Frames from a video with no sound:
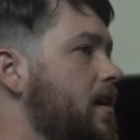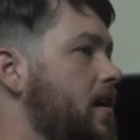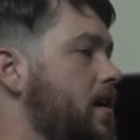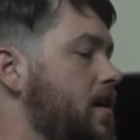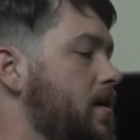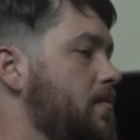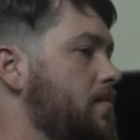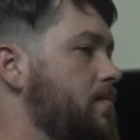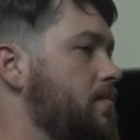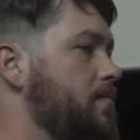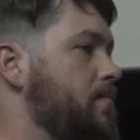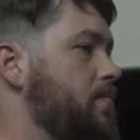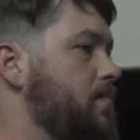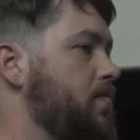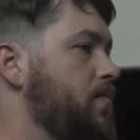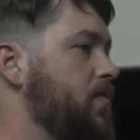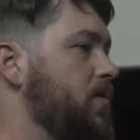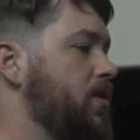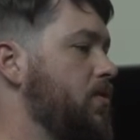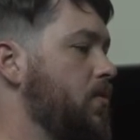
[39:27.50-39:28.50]
um,
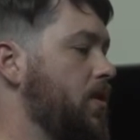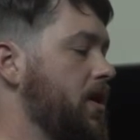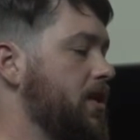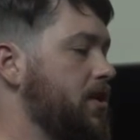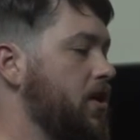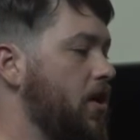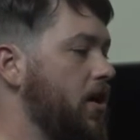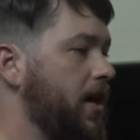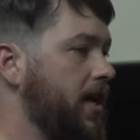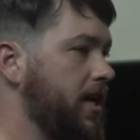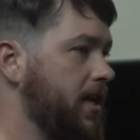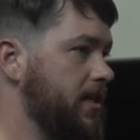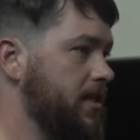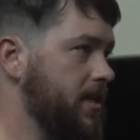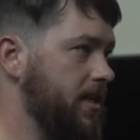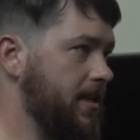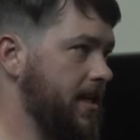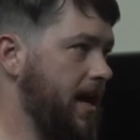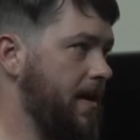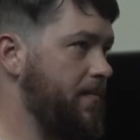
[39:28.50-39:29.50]
you want to target it
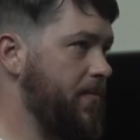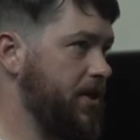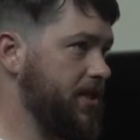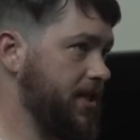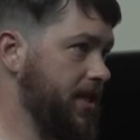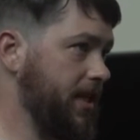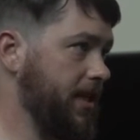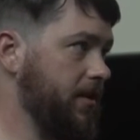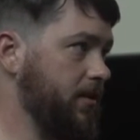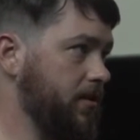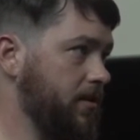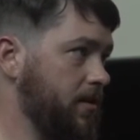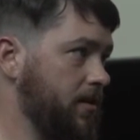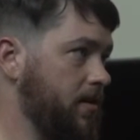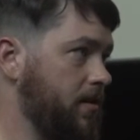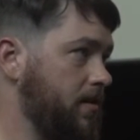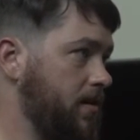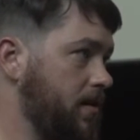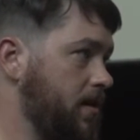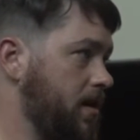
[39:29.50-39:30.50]
to that particular
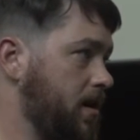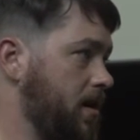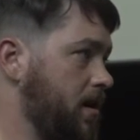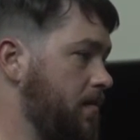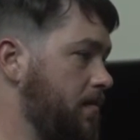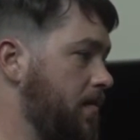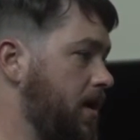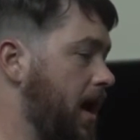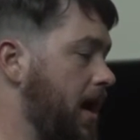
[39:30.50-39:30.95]
um,